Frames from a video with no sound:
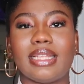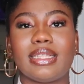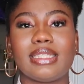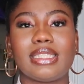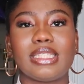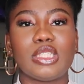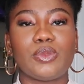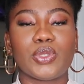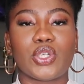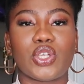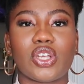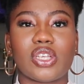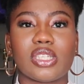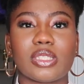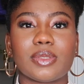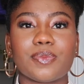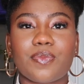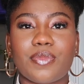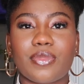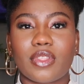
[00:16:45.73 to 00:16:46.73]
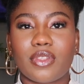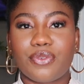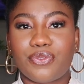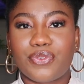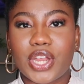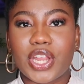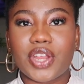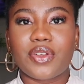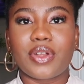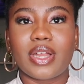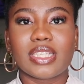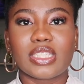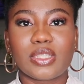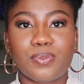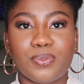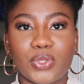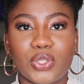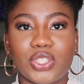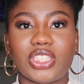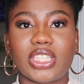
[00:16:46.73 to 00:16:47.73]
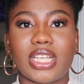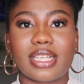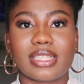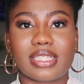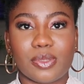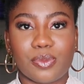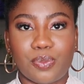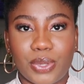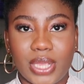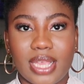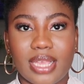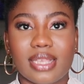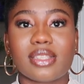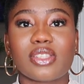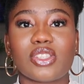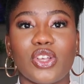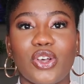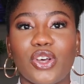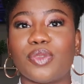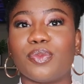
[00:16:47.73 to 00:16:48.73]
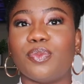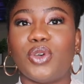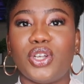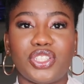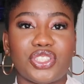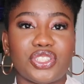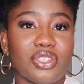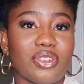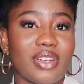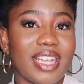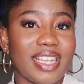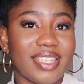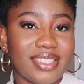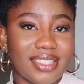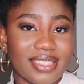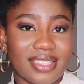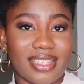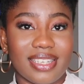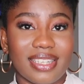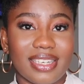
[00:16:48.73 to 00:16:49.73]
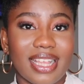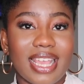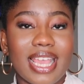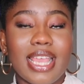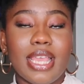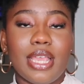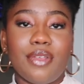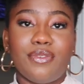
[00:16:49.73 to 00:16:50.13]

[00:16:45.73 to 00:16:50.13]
And this is because fragrance projects best on moisturized skin.